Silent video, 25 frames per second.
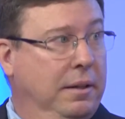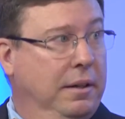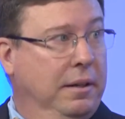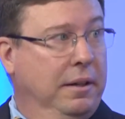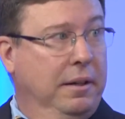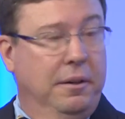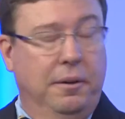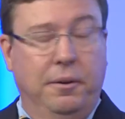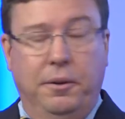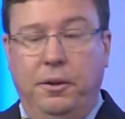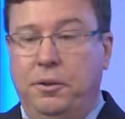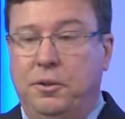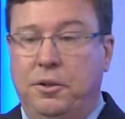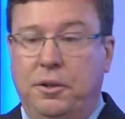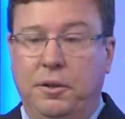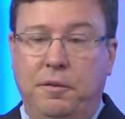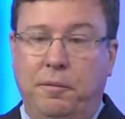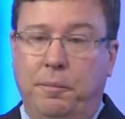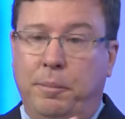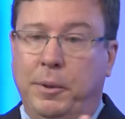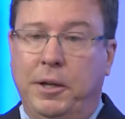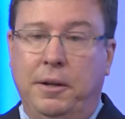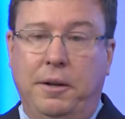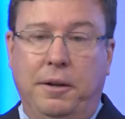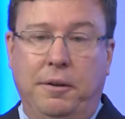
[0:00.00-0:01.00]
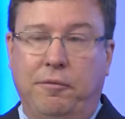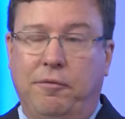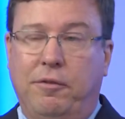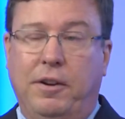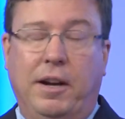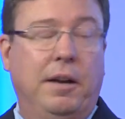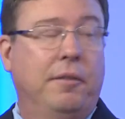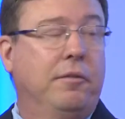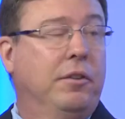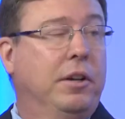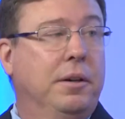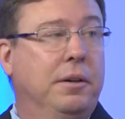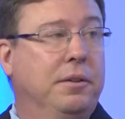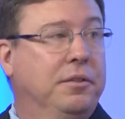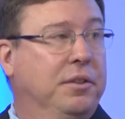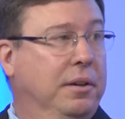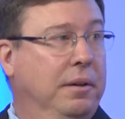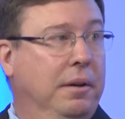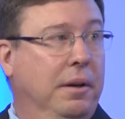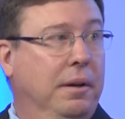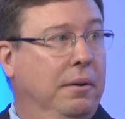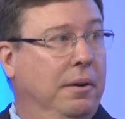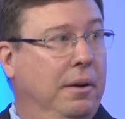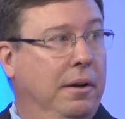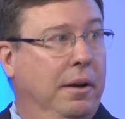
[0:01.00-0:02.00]
You should have been here 5 years
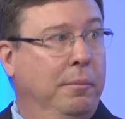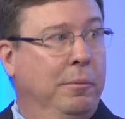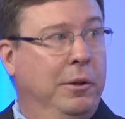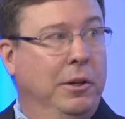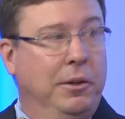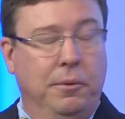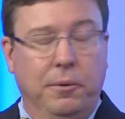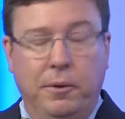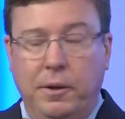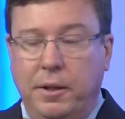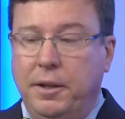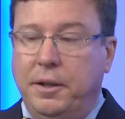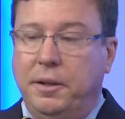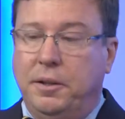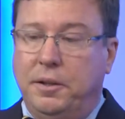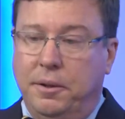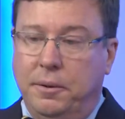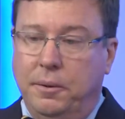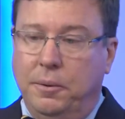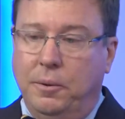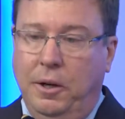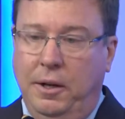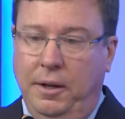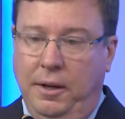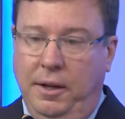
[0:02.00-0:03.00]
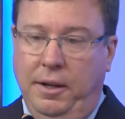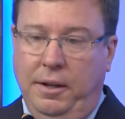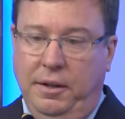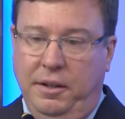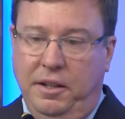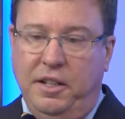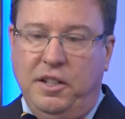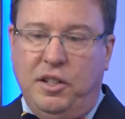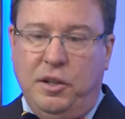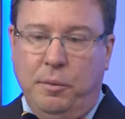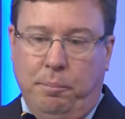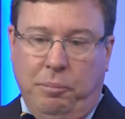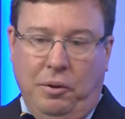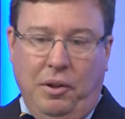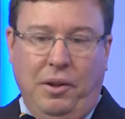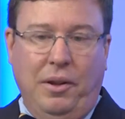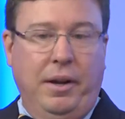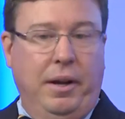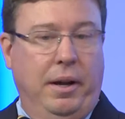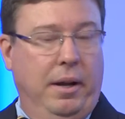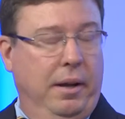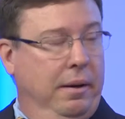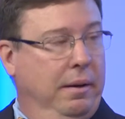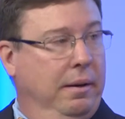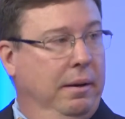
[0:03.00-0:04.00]
ago. I mean, you really do need to
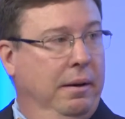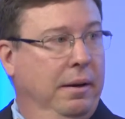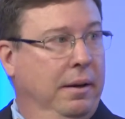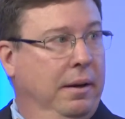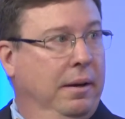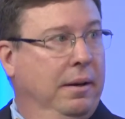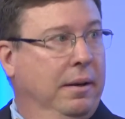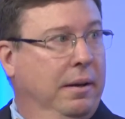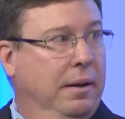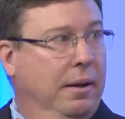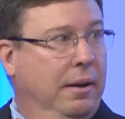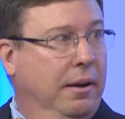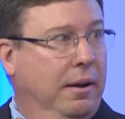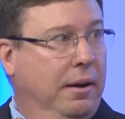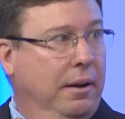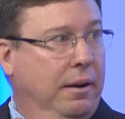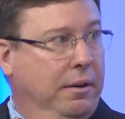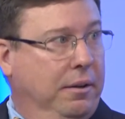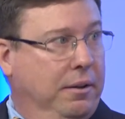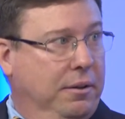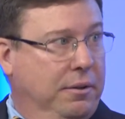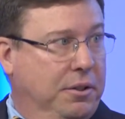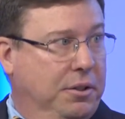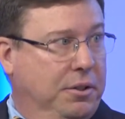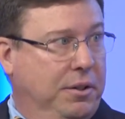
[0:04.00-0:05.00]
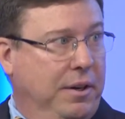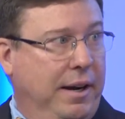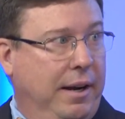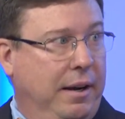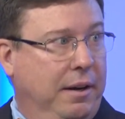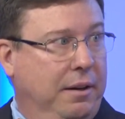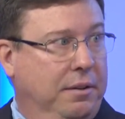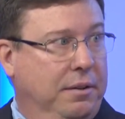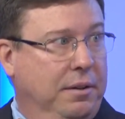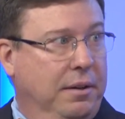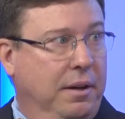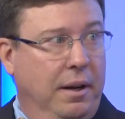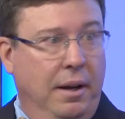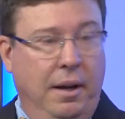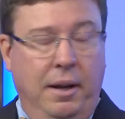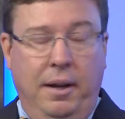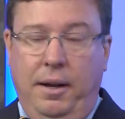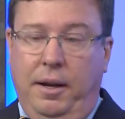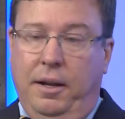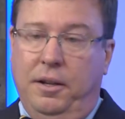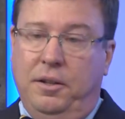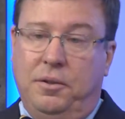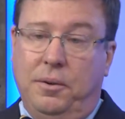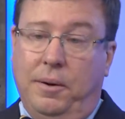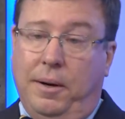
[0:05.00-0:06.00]
plan your strategy.
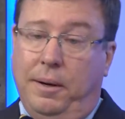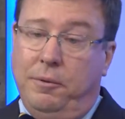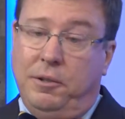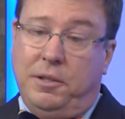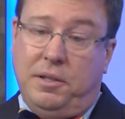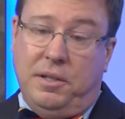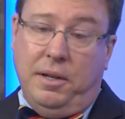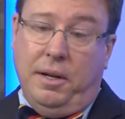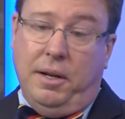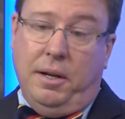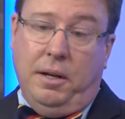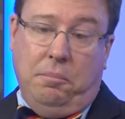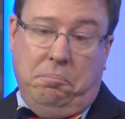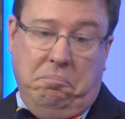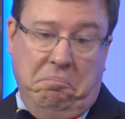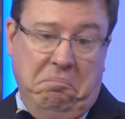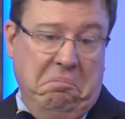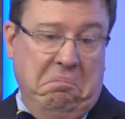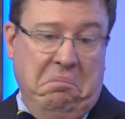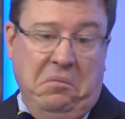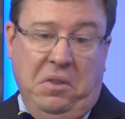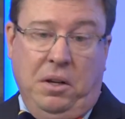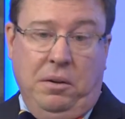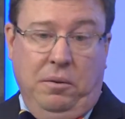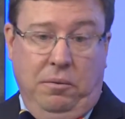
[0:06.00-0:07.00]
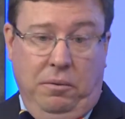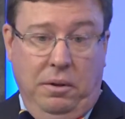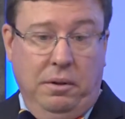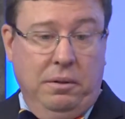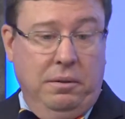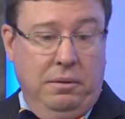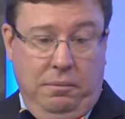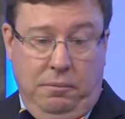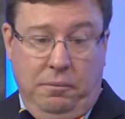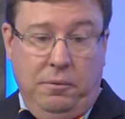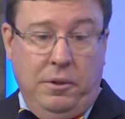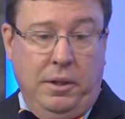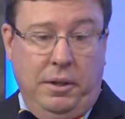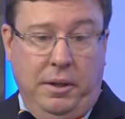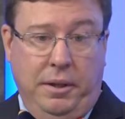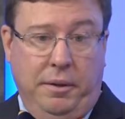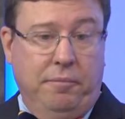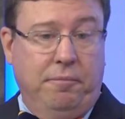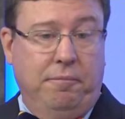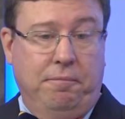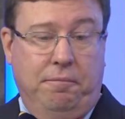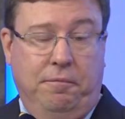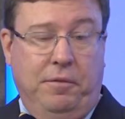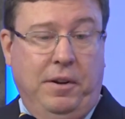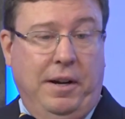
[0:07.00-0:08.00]
And so I would say, really,
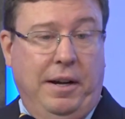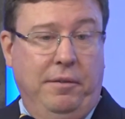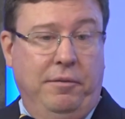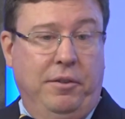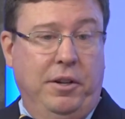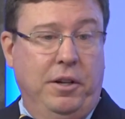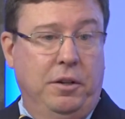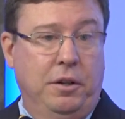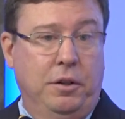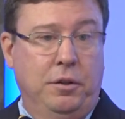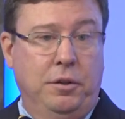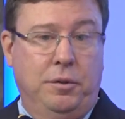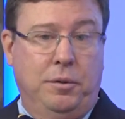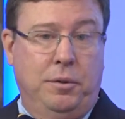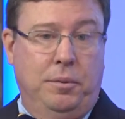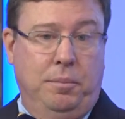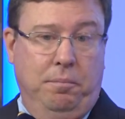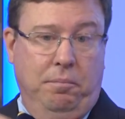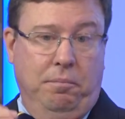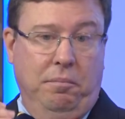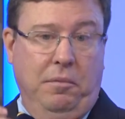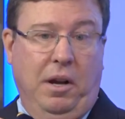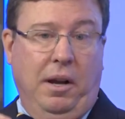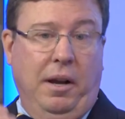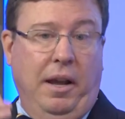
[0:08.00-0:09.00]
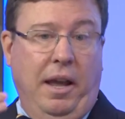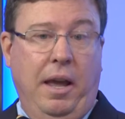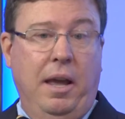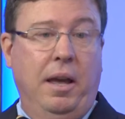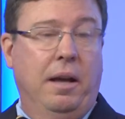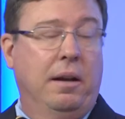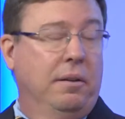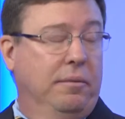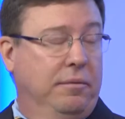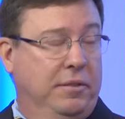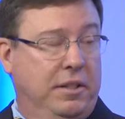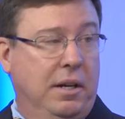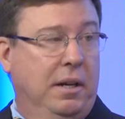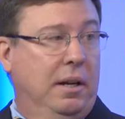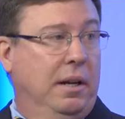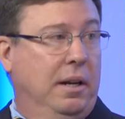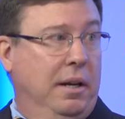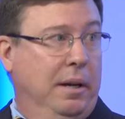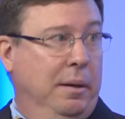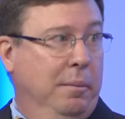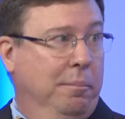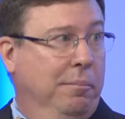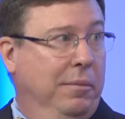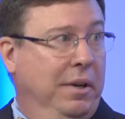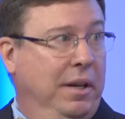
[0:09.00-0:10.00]
5 years ahead of
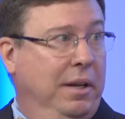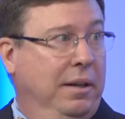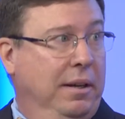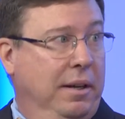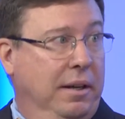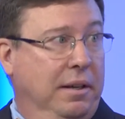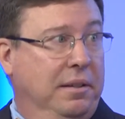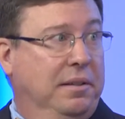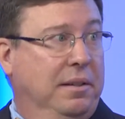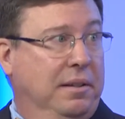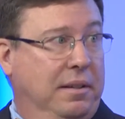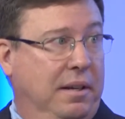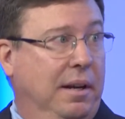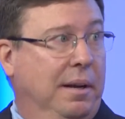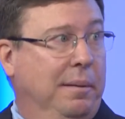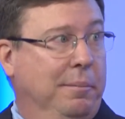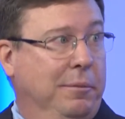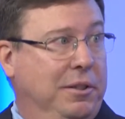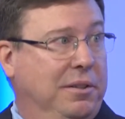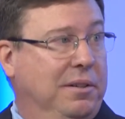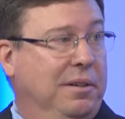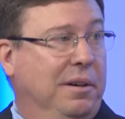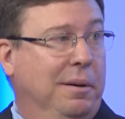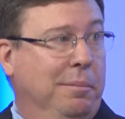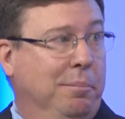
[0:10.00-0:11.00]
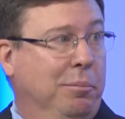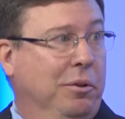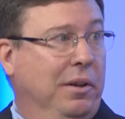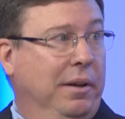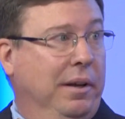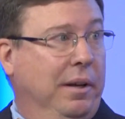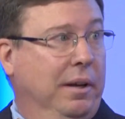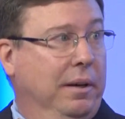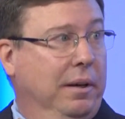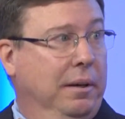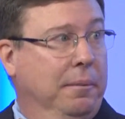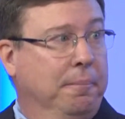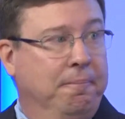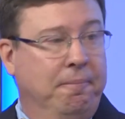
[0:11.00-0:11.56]
time is the time to start planning.